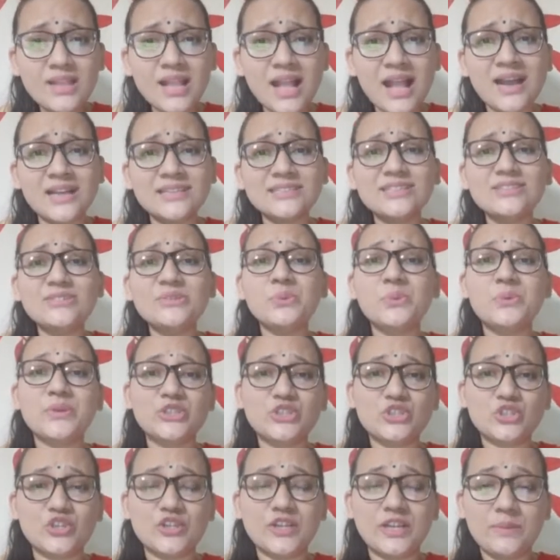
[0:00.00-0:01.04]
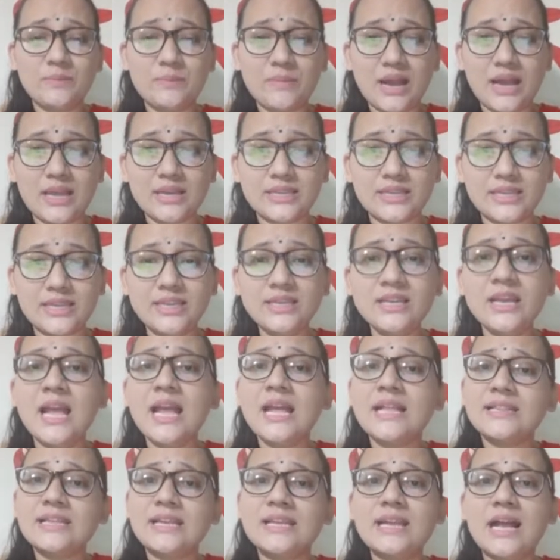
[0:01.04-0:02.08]
other regional market.
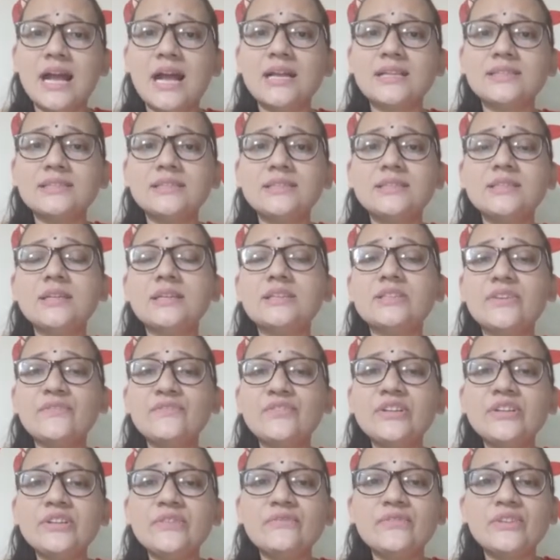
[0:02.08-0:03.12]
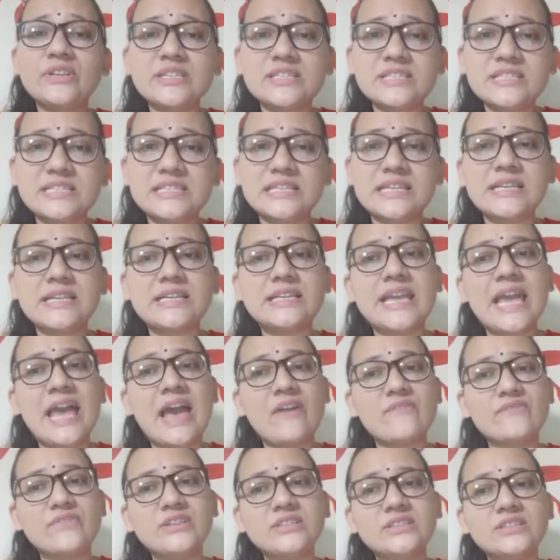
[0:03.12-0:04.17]
There are the different states
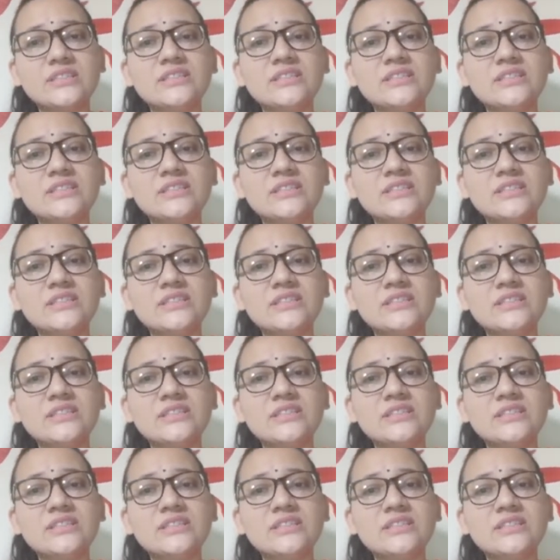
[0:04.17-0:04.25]
having